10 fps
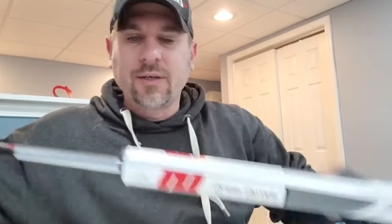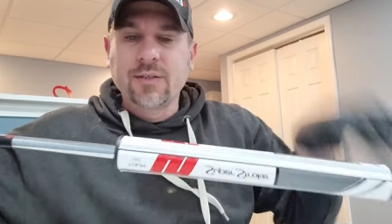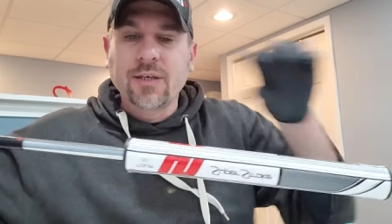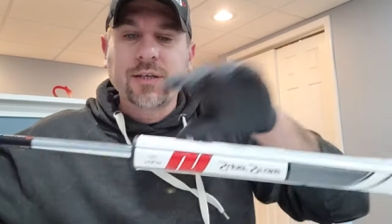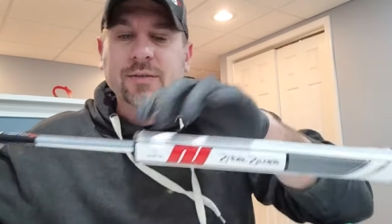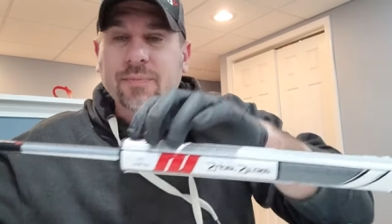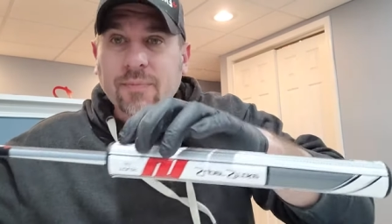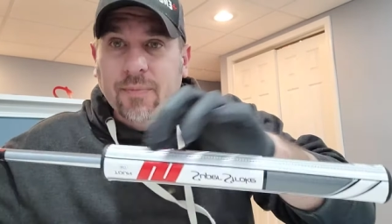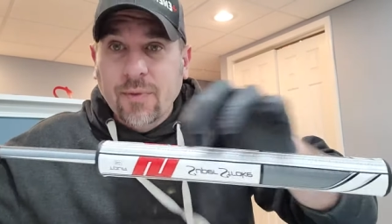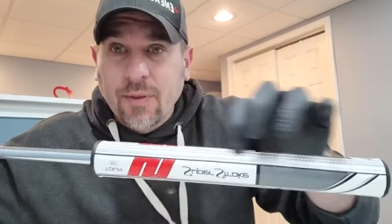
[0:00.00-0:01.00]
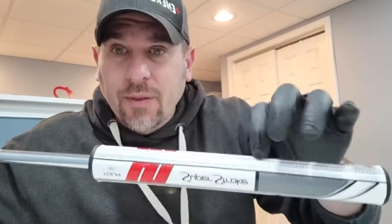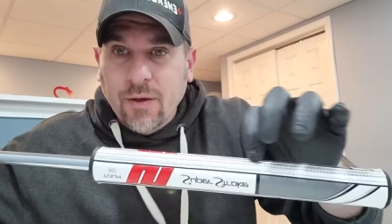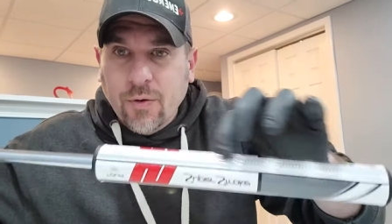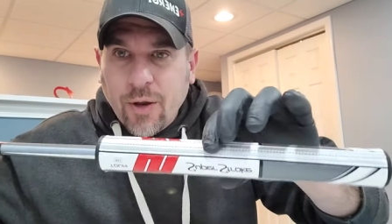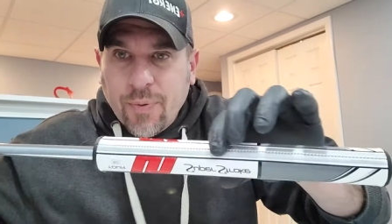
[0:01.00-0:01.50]
See this
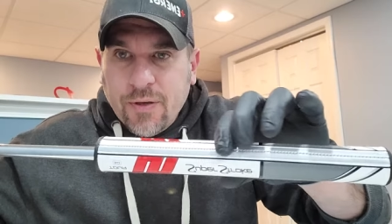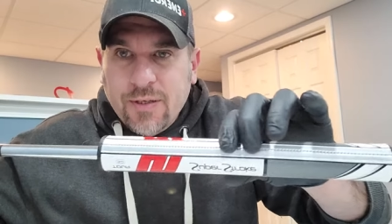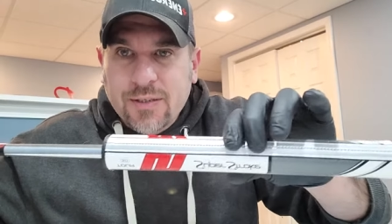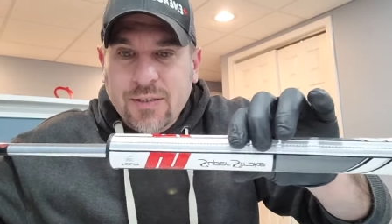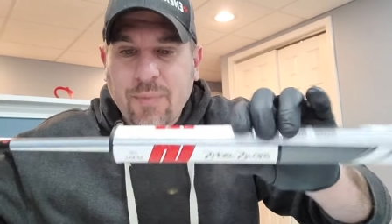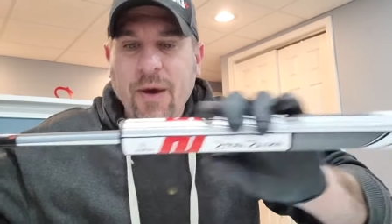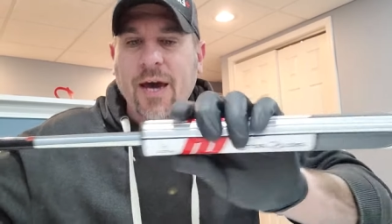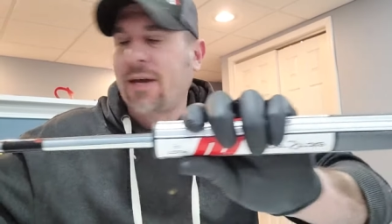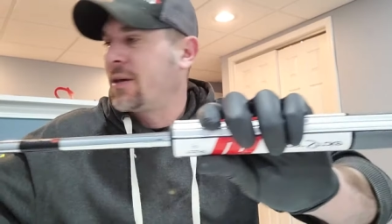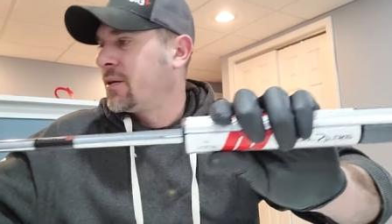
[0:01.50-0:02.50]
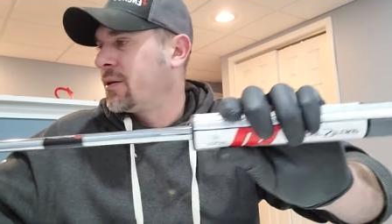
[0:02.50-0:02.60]
gray pea? This is the back.